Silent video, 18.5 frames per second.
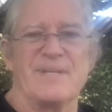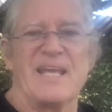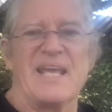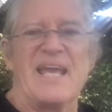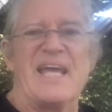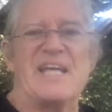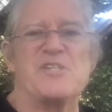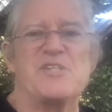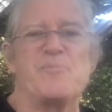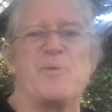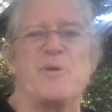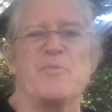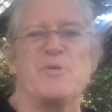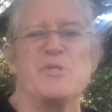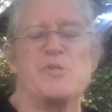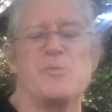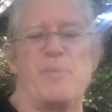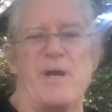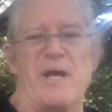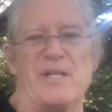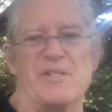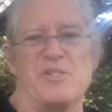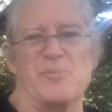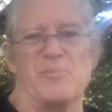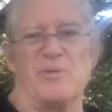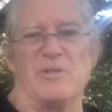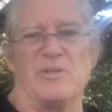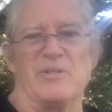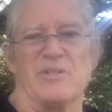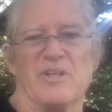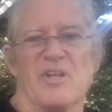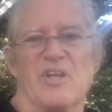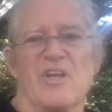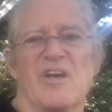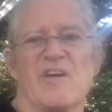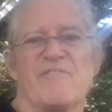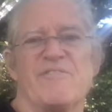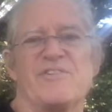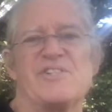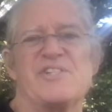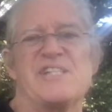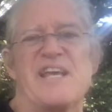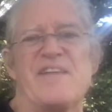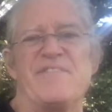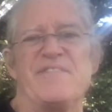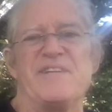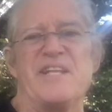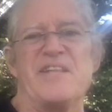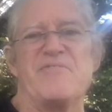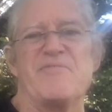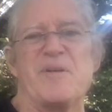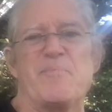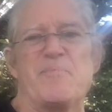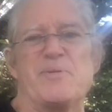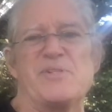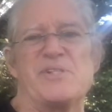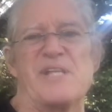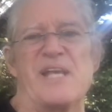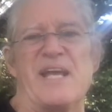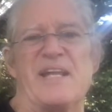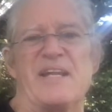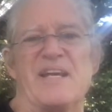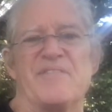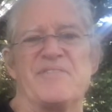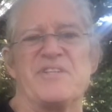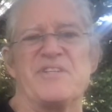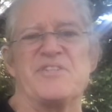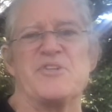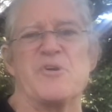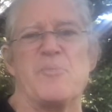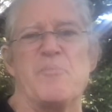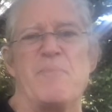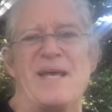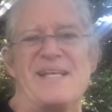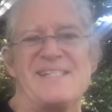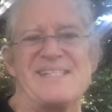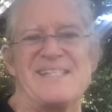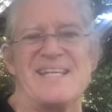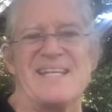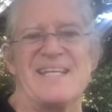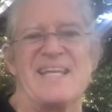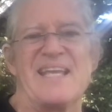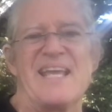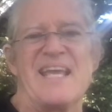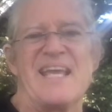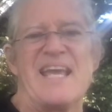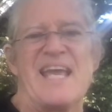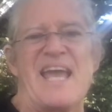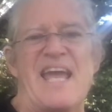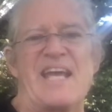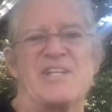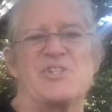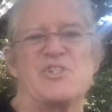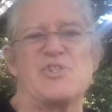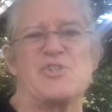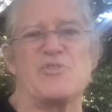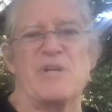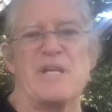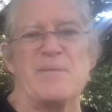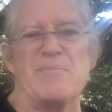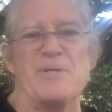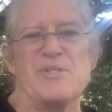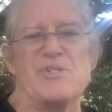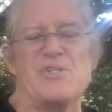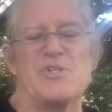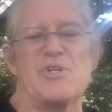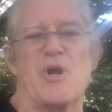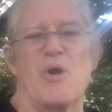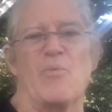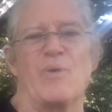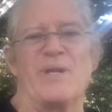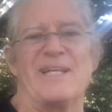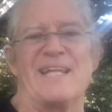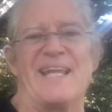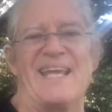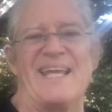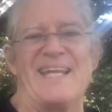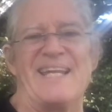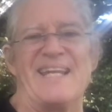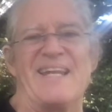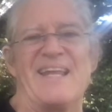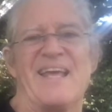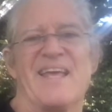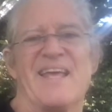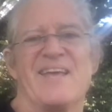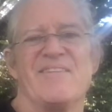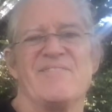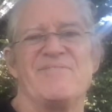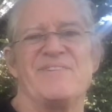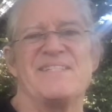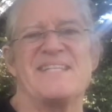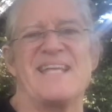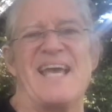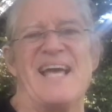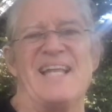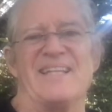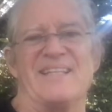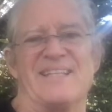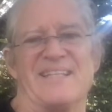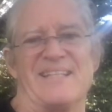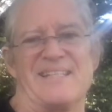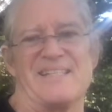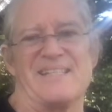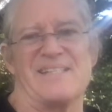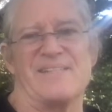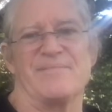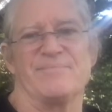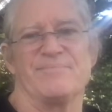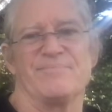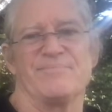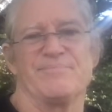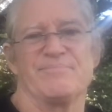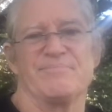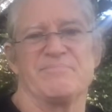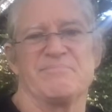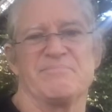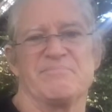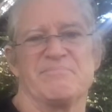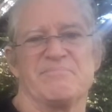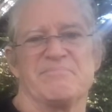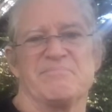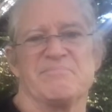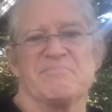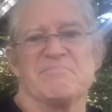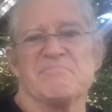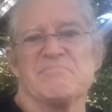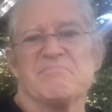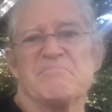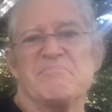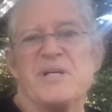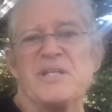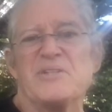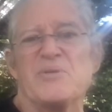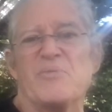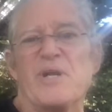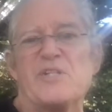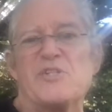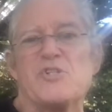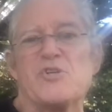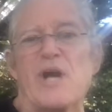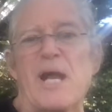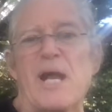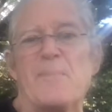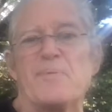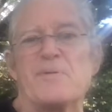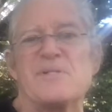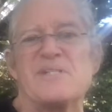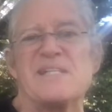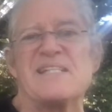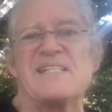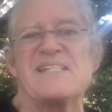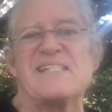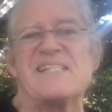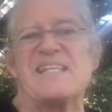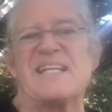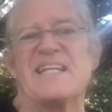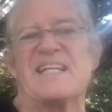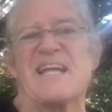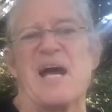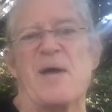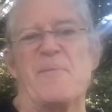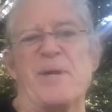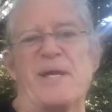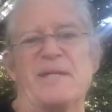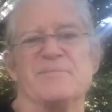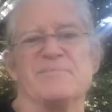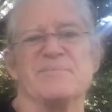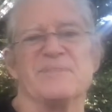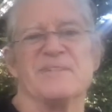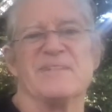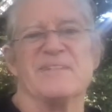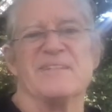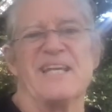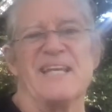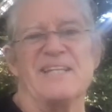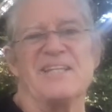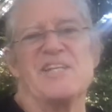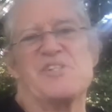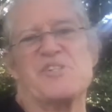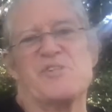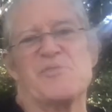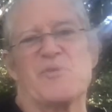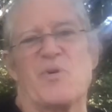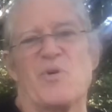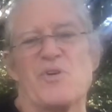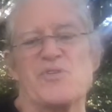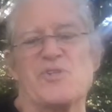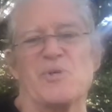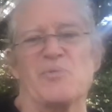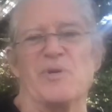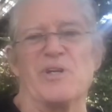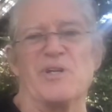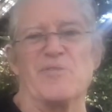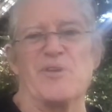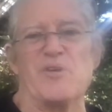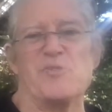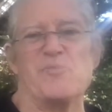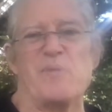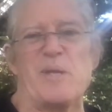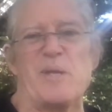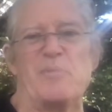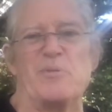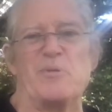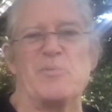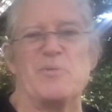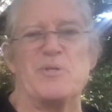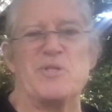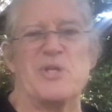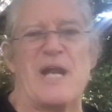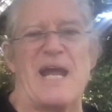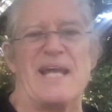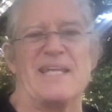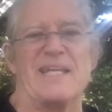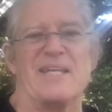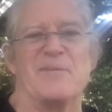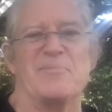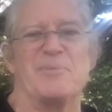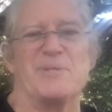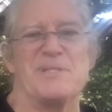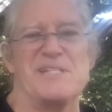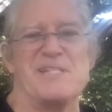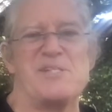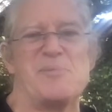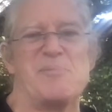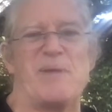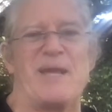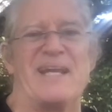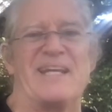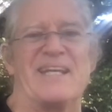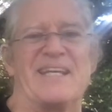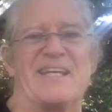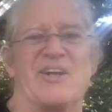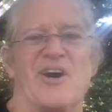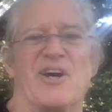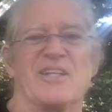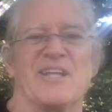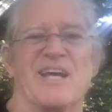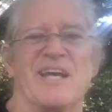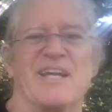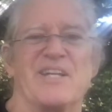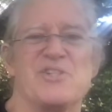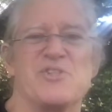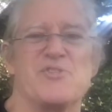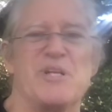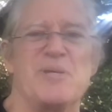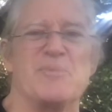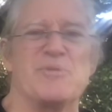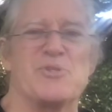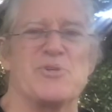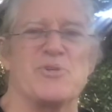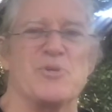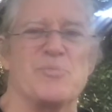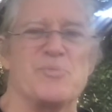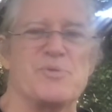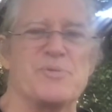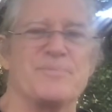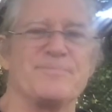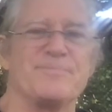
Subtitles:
has been responsible for 73% of the domestic extremist-related fatalities. But the Red Stripers didn't see it coming, unless, of course, you're one of those people who've been tracking and participating in online extremist groups.